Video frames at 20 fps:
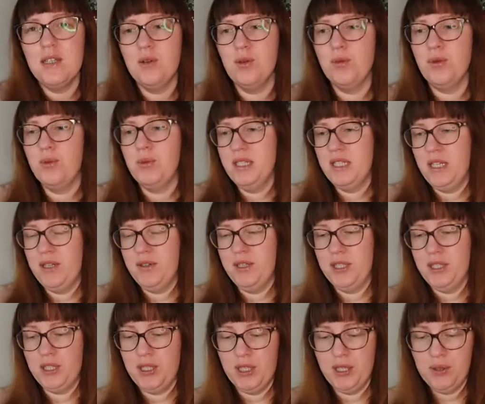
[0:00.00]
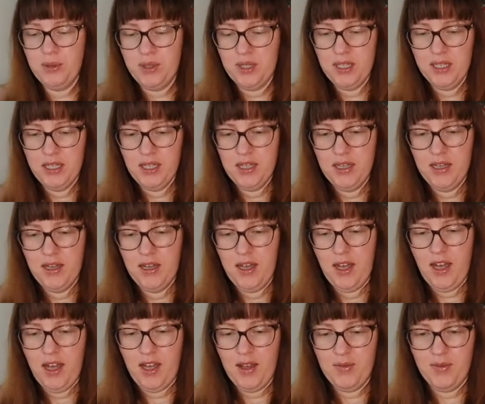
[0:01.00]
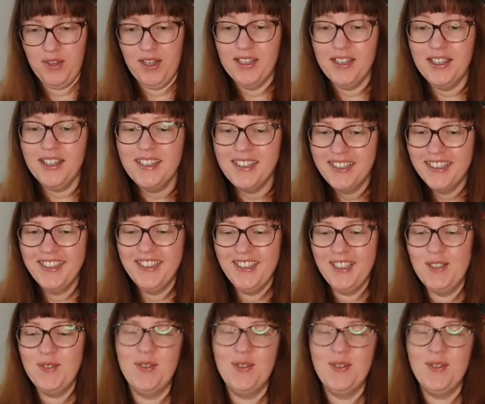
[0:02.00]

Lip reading: Rumours Era 2. It's